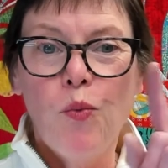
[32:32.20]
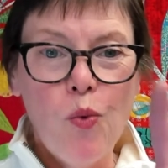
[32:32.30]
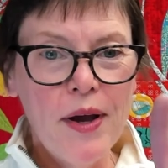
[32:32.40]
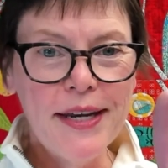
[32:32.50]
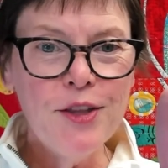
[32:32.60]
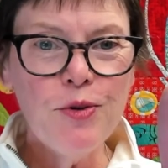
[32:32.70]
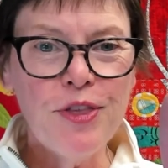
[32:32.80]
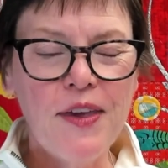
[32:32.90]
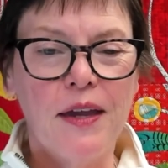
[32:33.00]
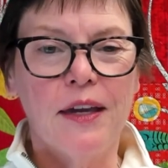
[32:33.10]
one other
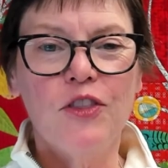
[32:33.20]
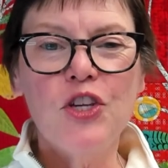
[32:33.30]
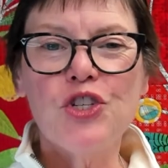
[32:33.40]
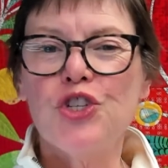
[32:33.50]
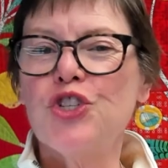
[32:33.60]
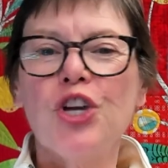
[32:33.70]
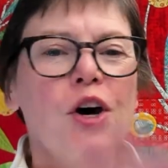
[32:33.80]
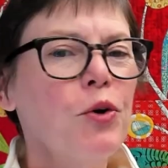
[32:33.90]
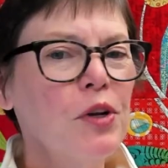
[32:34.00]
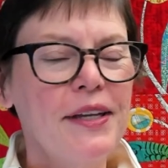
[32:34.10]
thing, and this is
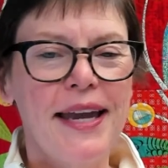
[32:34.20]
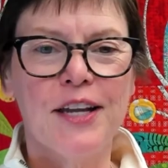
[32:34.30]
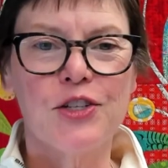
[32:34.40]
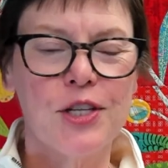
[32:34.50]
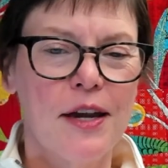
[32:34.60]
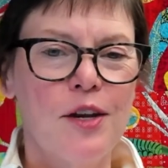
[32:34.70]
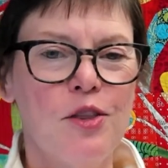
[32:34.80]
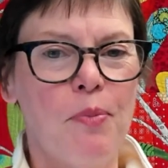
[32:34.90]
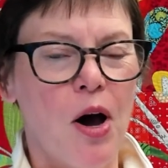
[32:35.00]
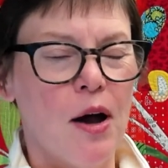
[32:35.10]
totally outside
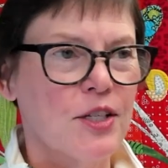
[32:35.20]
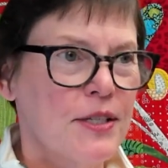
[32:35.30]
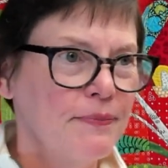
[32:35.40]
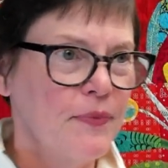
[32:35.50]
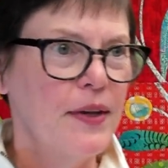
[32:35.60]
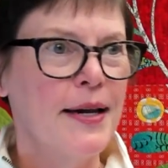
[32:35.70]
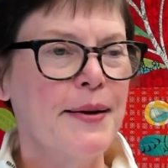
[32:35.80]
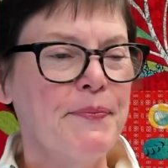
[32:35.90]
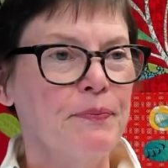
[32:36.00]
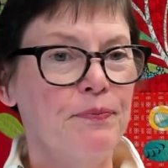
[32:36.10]
of the box,
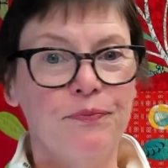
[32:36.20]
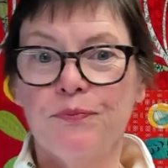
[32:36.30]
um,